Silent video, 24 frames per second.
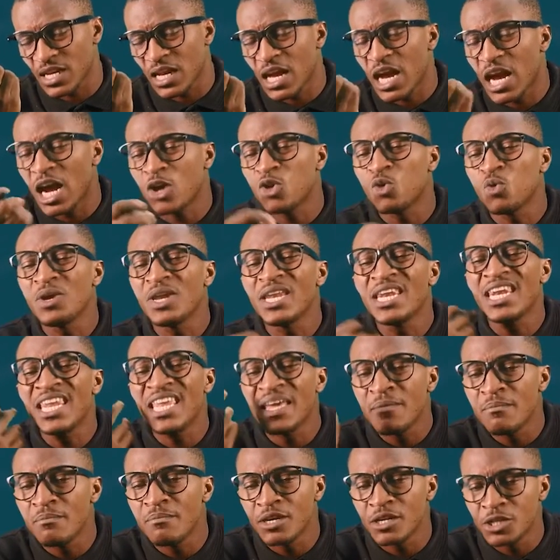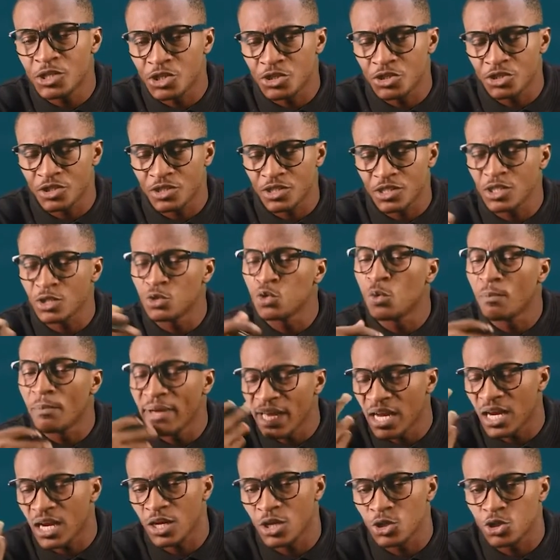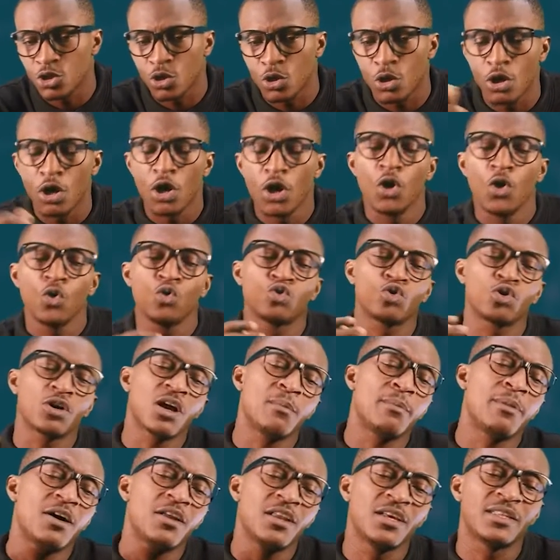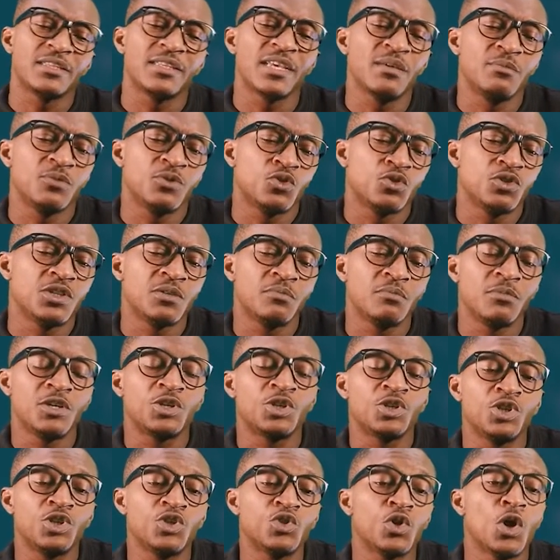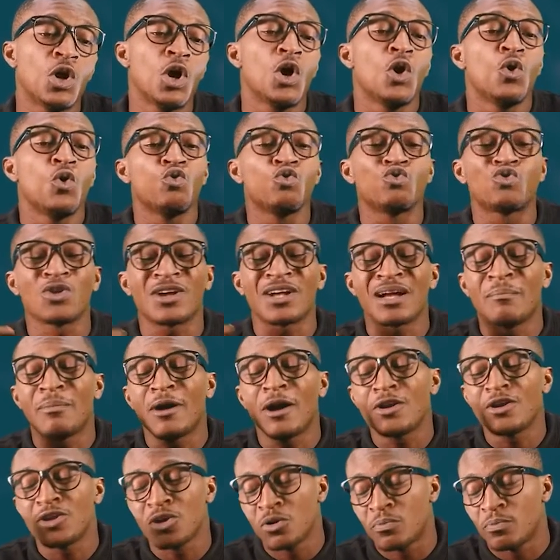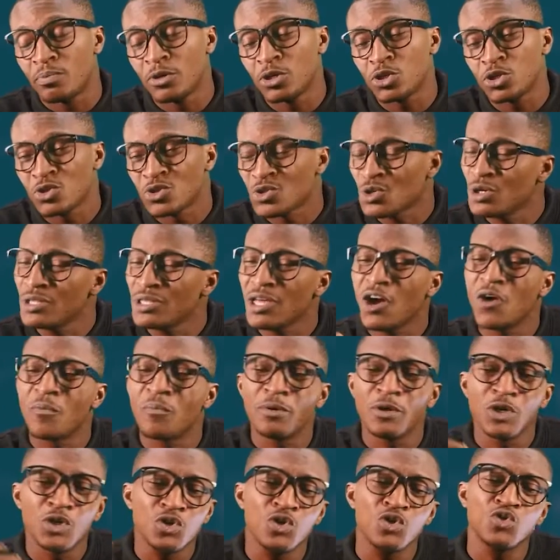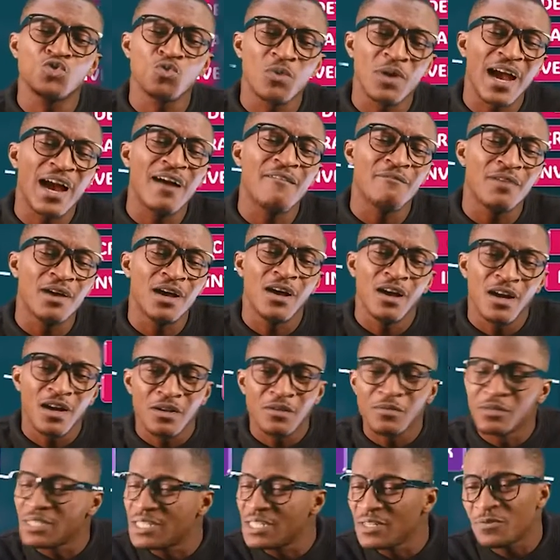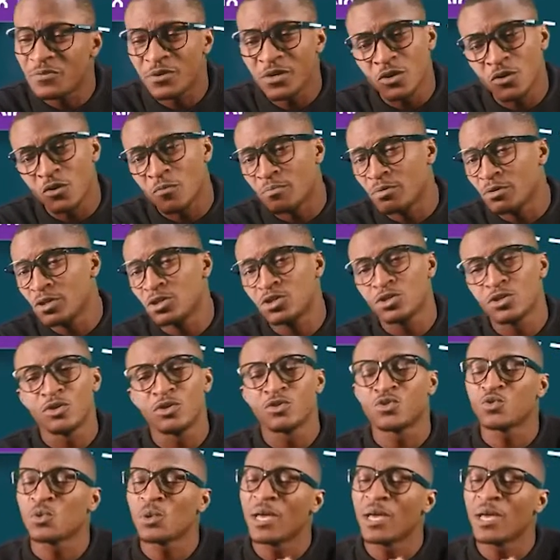How do we name matrix? The nomenclature. We'll talk about the terms used in matrix. We'll talk about the operations. Other operations, we have different operations.